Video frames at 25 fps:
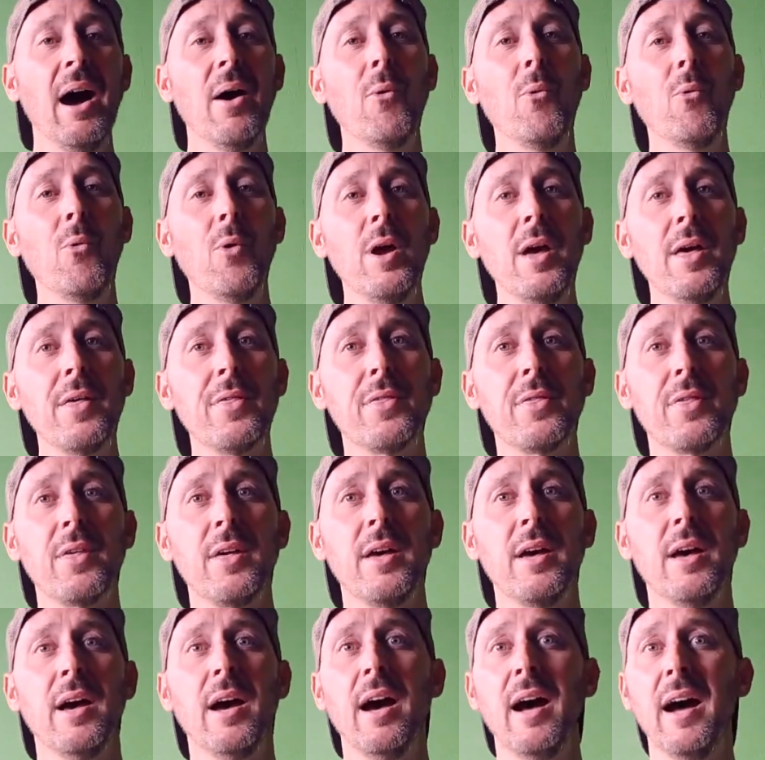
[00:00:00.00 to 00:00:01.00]
with
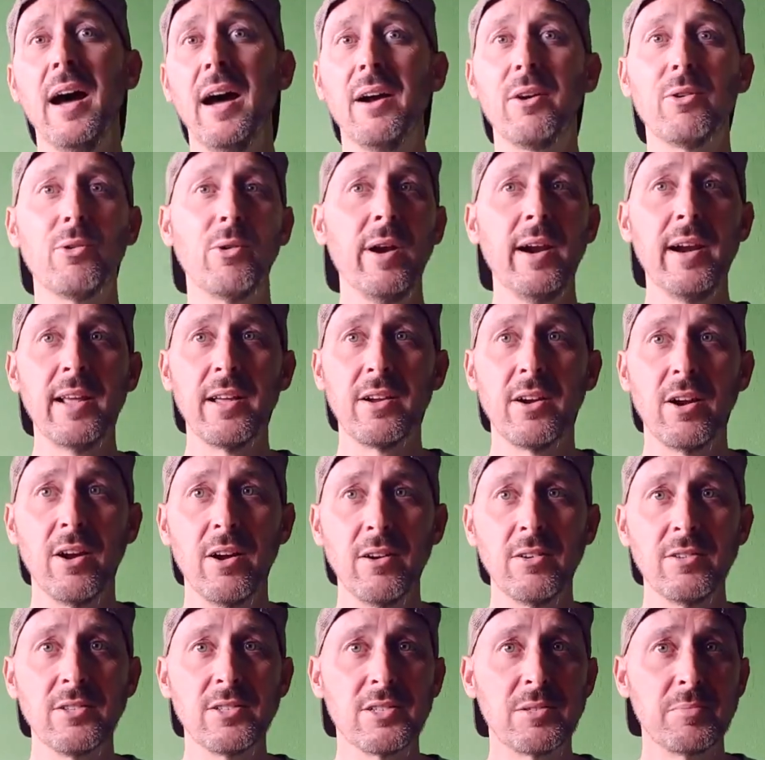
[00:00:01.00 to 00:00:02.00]
credit
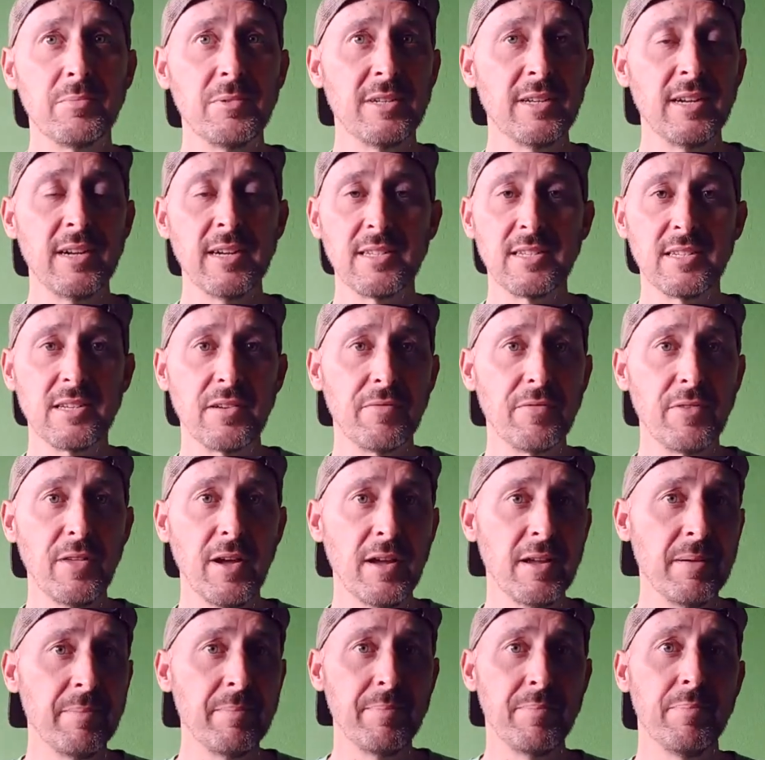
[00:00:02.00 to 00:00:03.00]
cards because of
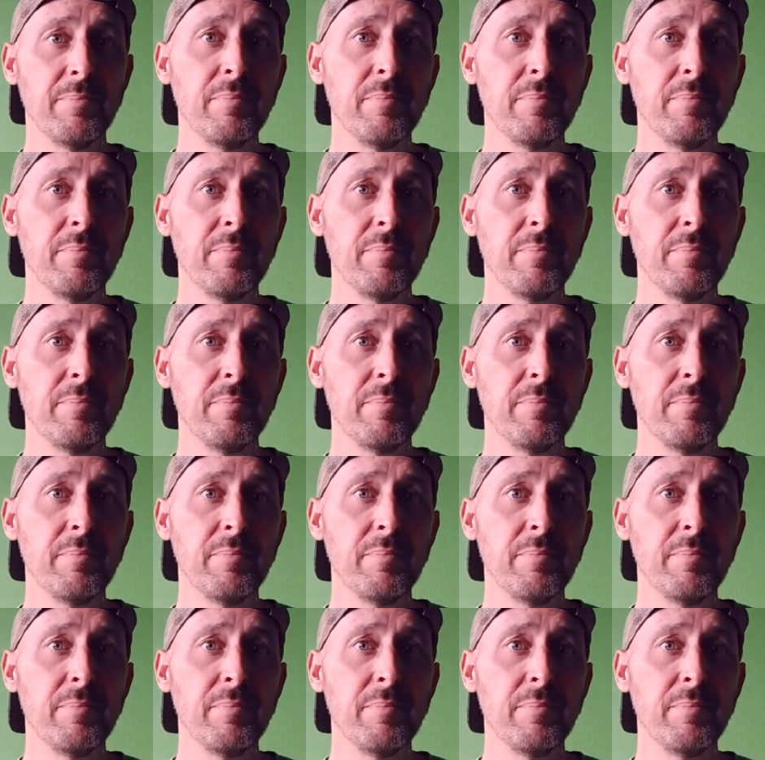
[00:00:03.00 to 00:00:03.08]
the